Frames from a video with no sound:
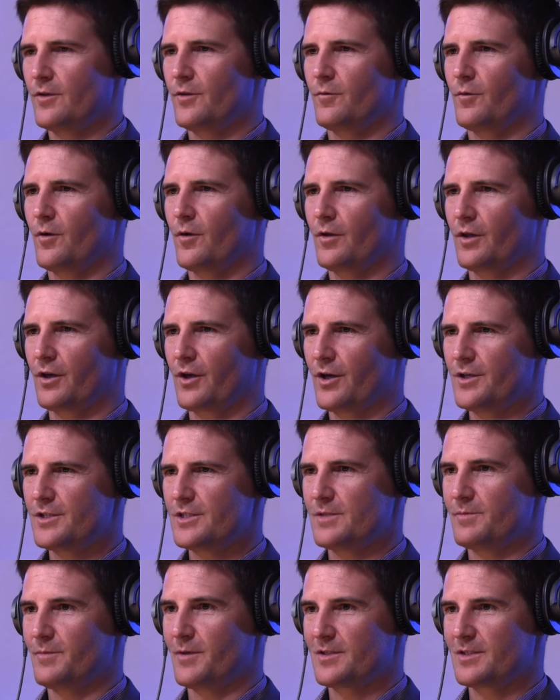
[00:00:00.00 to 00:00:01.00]
on the roller
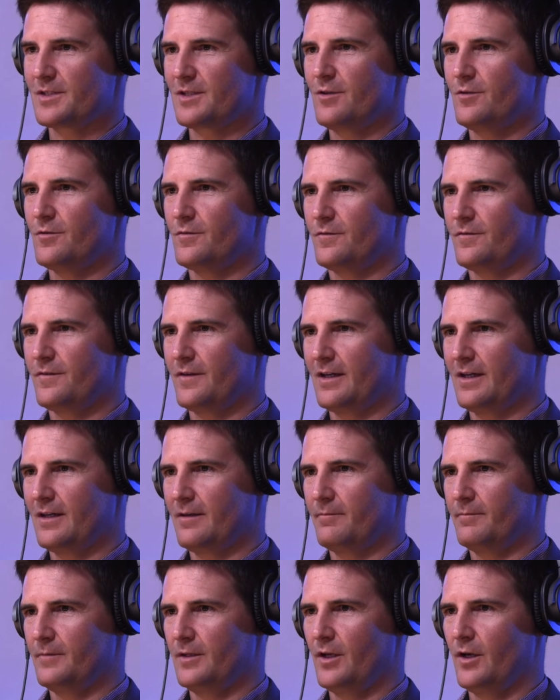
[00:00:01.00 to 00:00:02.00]
coaster myself.
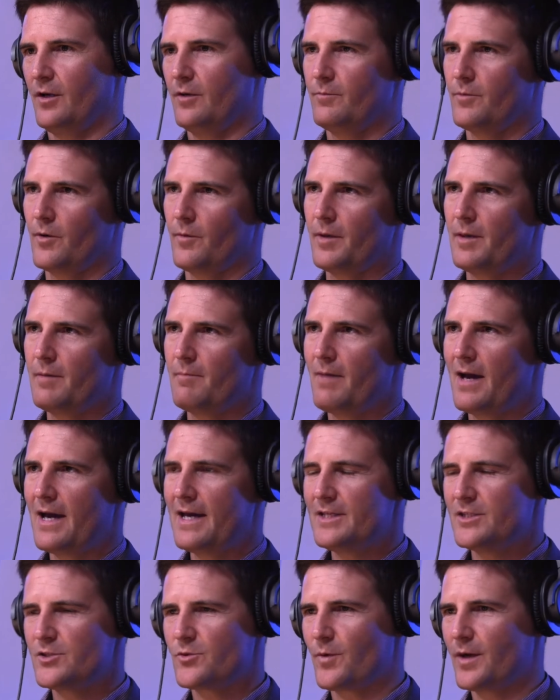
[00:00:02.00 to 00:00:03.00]
Um, you know, probably
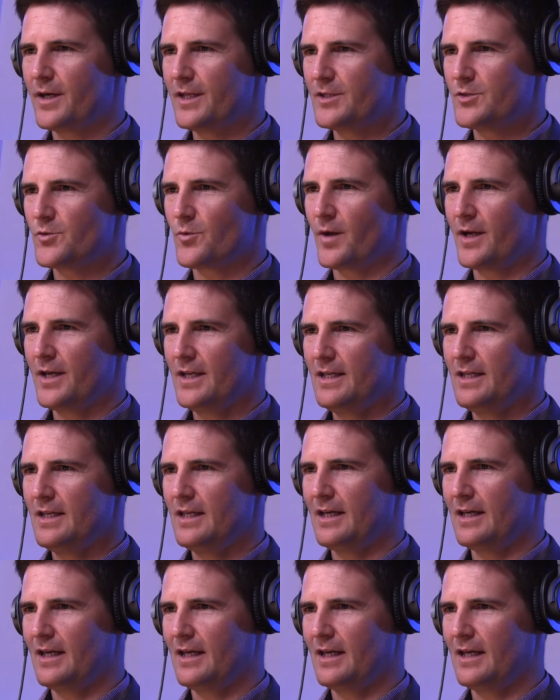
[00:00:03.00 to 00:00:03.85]
May 2020.